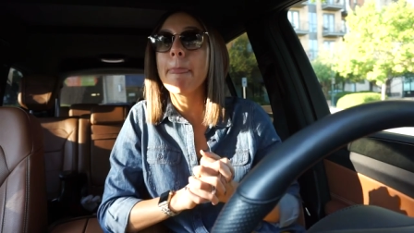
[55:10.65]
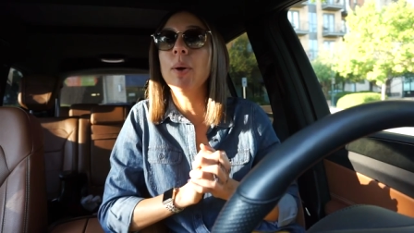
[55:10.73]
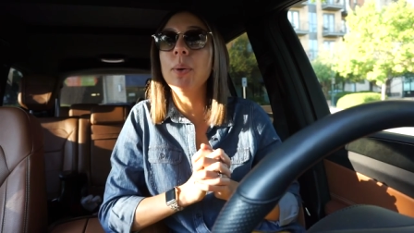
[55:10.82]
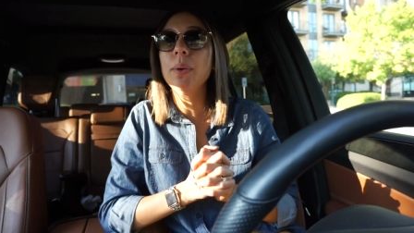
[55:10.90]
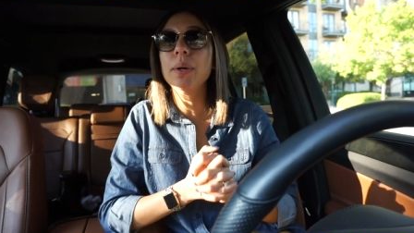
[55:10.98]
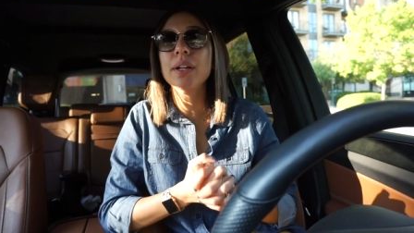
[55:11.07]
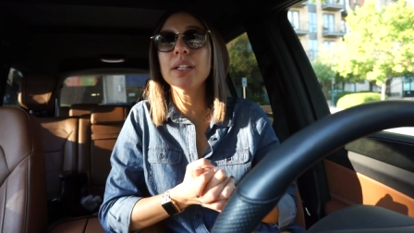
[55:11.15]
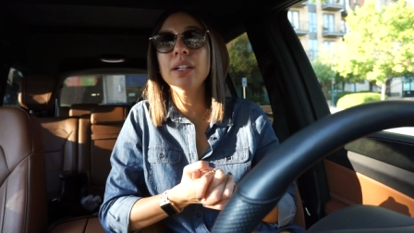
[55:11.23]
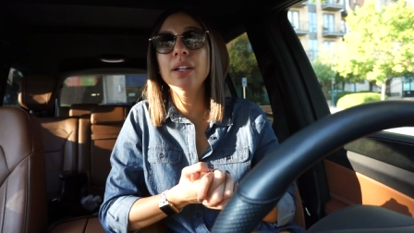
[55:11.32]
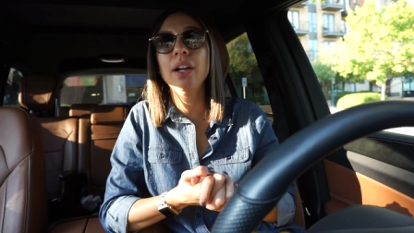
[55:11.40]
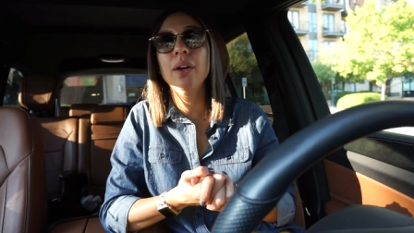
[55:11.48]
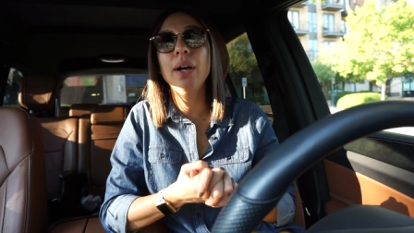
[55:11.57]
or,
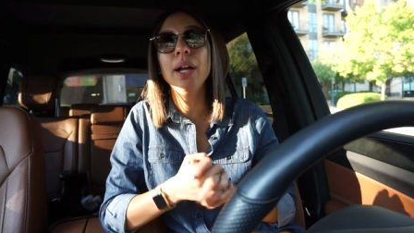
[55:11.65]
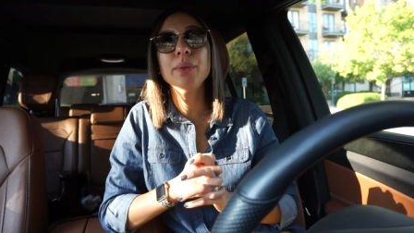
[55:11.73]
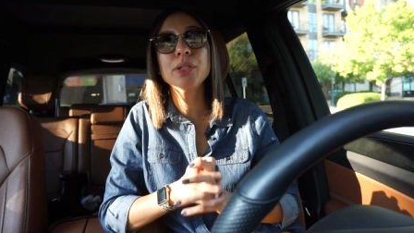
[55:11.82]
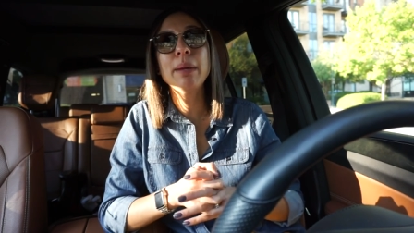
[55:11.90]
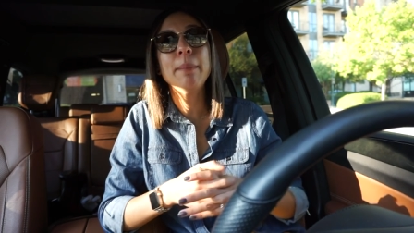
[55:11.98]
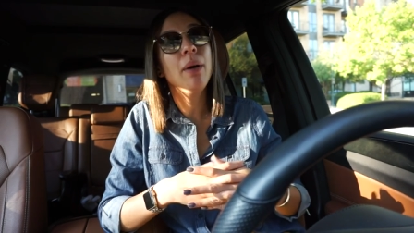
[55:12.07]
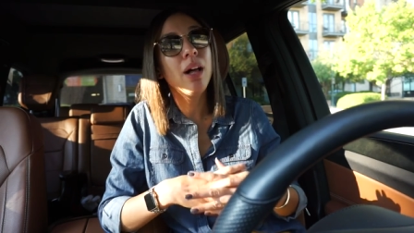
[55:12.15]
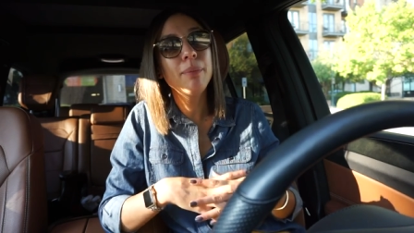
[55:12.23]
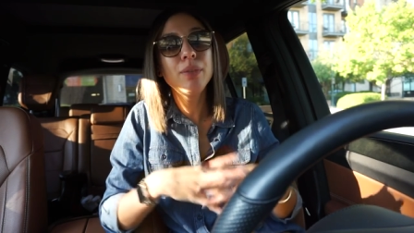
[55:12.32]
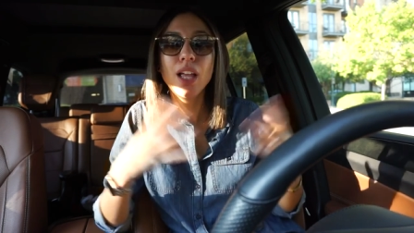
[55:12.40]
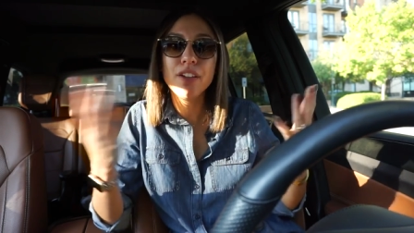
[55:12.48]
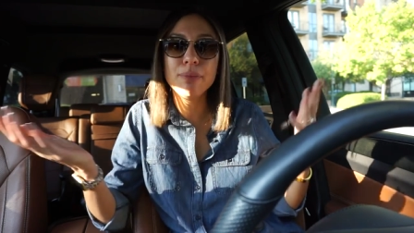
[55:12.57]
you know, I wish my
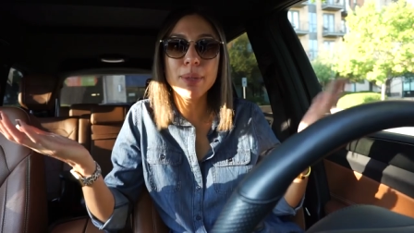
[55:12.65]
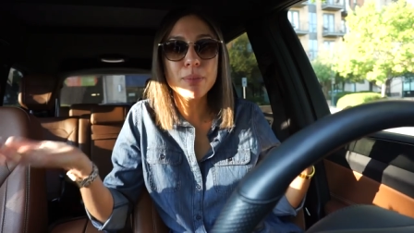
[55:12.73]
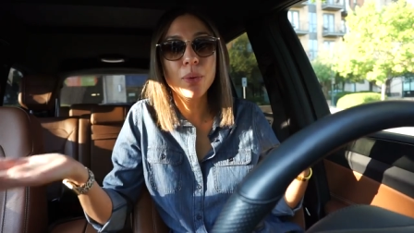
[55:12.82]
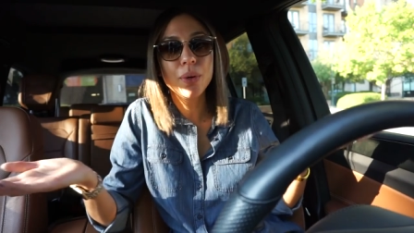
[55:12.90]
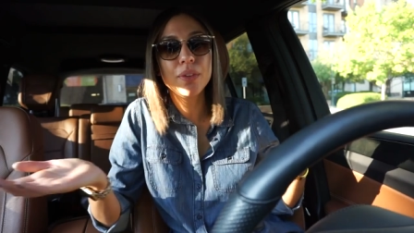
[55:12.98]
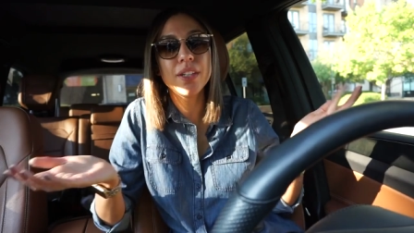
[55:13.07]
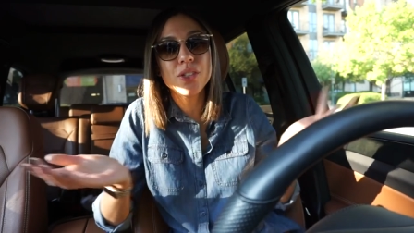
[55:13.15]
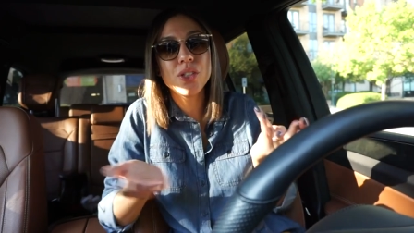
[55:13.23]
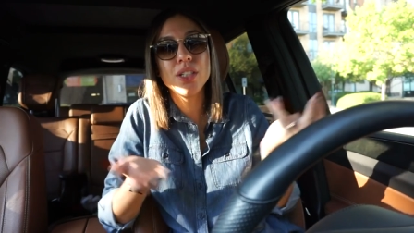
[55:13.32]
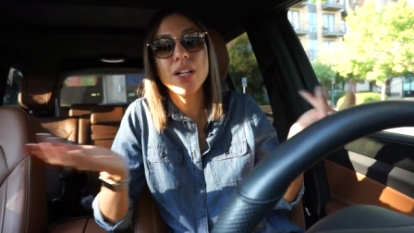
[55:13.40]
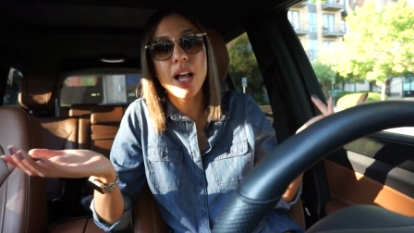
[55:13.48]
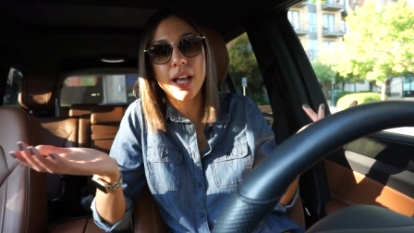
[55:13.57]
mom loved me more than
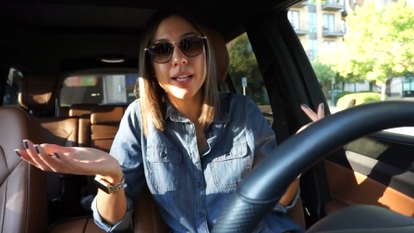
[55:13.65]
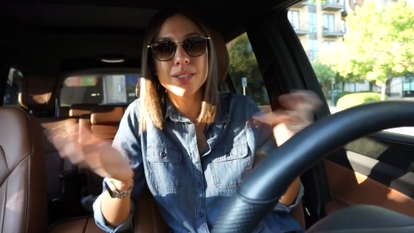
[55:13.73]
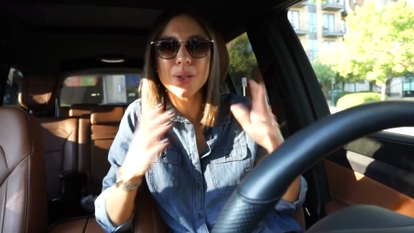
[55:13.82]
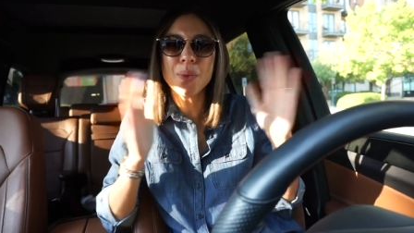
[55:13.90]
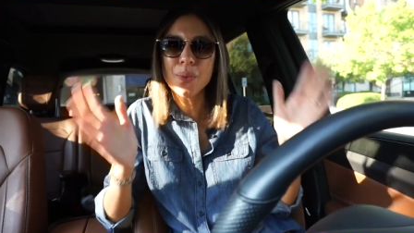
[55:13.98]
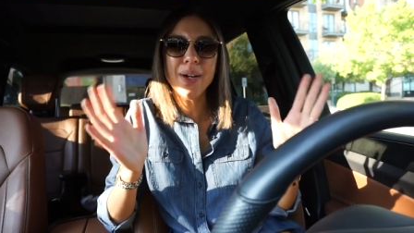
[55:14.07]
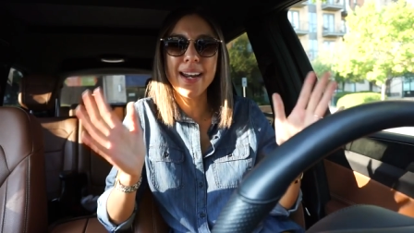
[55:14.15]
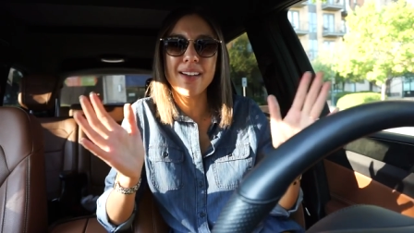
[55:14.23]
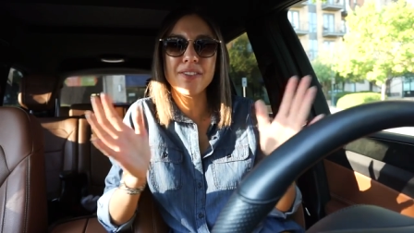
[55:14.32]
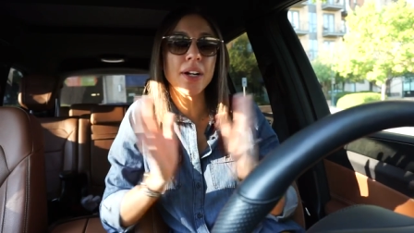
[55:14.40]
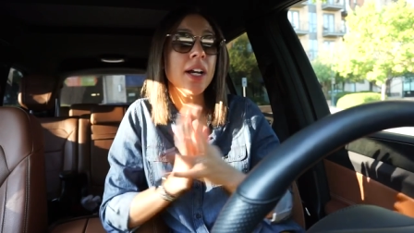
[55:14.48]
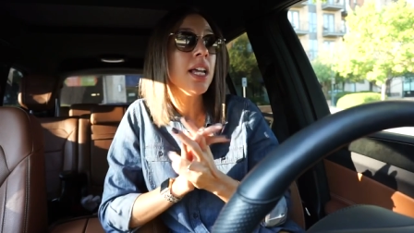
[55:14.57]
she does or
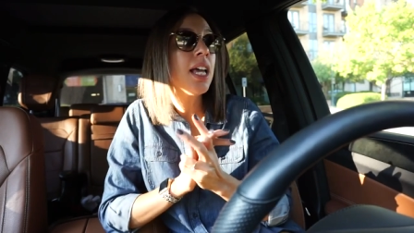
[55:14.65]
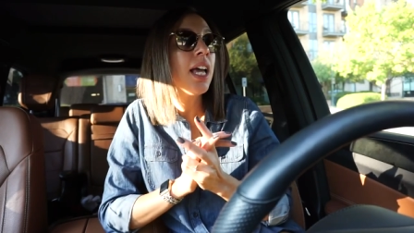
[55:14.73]
whatever.